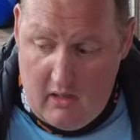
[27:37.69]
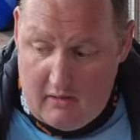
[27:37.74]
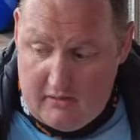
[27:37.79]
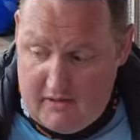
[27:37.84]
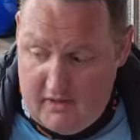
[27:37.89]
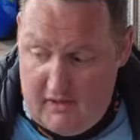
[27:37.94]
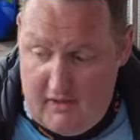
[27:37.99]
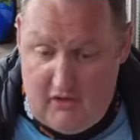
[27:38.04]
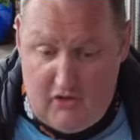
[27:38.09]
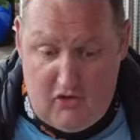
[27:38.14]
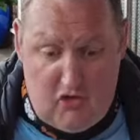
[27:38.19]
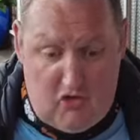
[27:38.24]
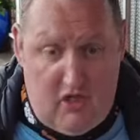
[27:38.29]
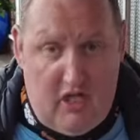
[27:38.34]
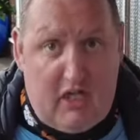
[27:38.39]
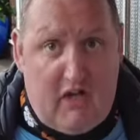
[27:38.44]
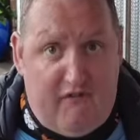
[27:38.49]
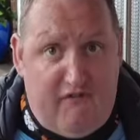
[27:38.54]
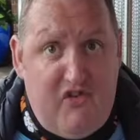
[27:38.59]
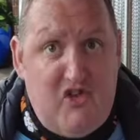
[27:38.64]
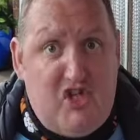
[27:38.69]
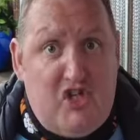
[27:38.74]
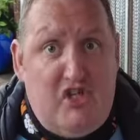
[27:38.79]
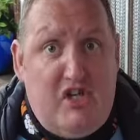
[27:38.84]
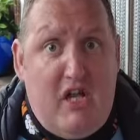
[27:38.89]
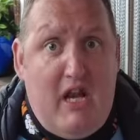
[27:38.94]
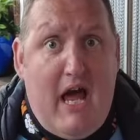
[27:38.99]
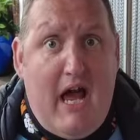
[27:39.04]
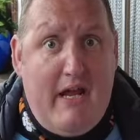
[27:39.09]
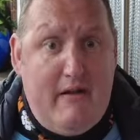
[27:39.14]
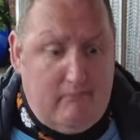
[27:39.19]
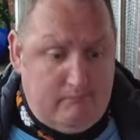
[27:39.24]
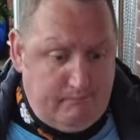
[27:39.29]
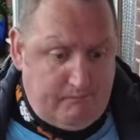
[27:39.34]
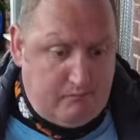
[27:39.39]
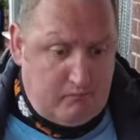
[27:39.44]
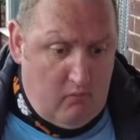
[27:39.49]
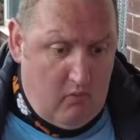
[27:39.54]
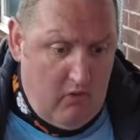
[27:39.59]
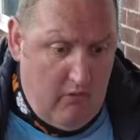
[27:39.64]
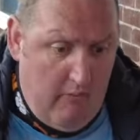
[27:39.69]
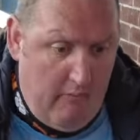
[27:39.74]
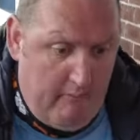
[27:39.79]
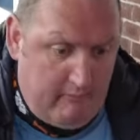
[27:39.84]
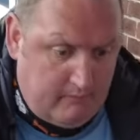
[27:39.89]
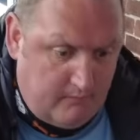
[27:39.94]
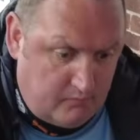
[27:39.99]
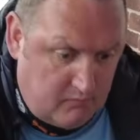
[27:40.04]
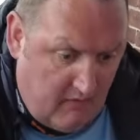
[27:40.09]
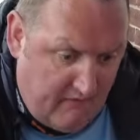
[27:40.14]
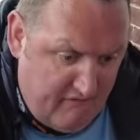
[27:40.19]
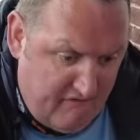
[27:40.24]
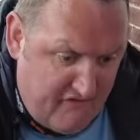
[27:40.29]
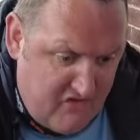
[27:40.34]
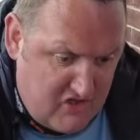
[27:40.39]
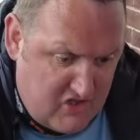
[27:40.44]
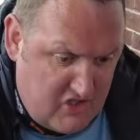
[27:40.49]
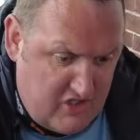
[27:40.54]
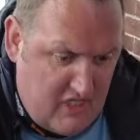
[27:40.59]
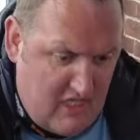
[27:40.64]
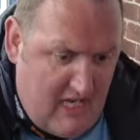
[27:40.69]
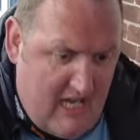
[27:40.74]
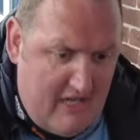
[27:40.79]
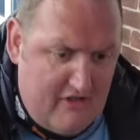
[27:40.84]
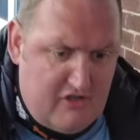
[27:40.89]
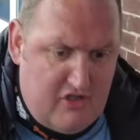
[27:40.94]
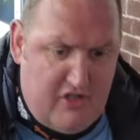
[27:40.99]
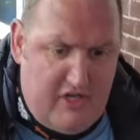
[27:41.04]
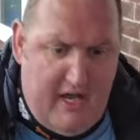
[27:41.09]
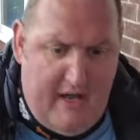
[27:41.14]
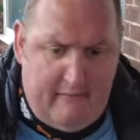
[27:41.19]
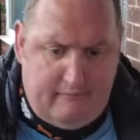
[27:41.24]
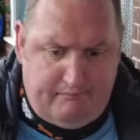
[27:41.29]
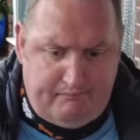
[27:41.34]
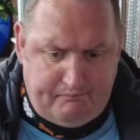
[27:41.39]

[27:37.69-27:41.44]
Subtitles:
I tell you, it's just like a fishing delight. Fishing delight today.